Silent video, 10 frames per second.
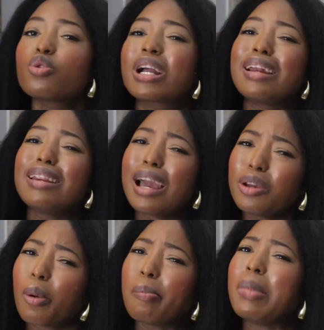To clear
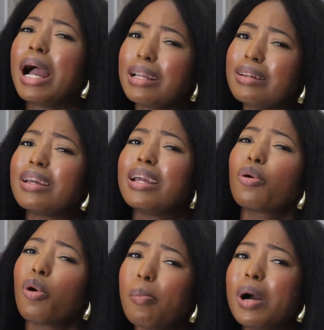your mind
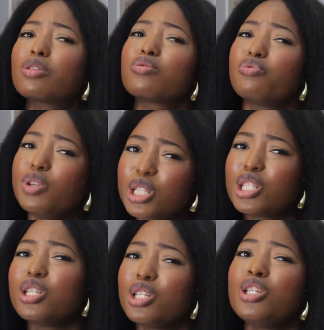and come back to face
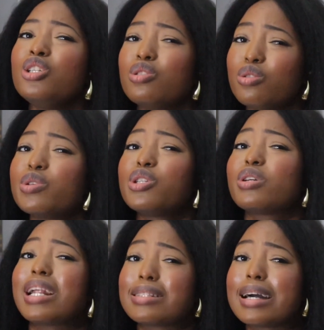the
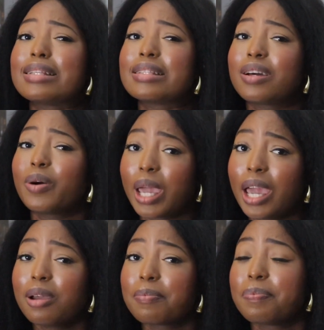situation at hand.
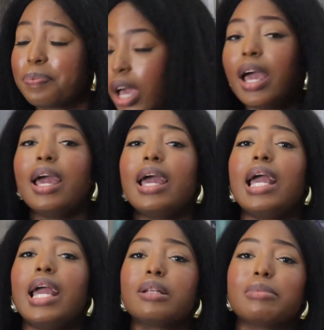Okay?
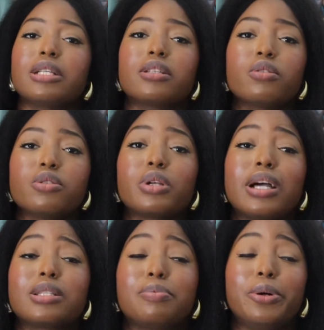And my second to
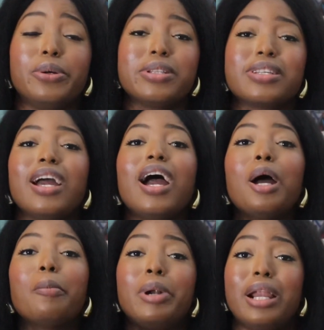last point,
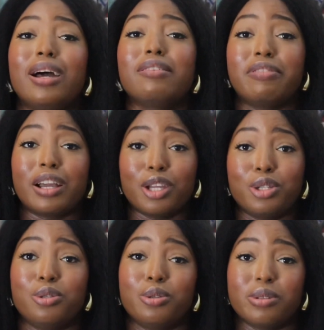plan
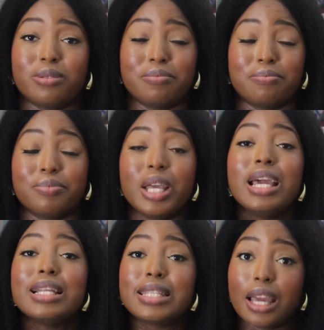vacation.
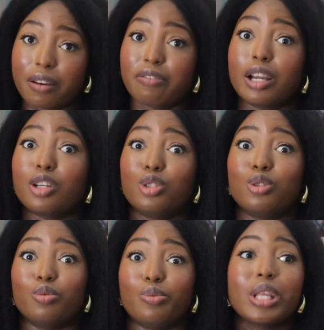Take
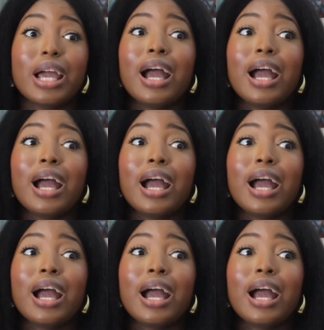vacation.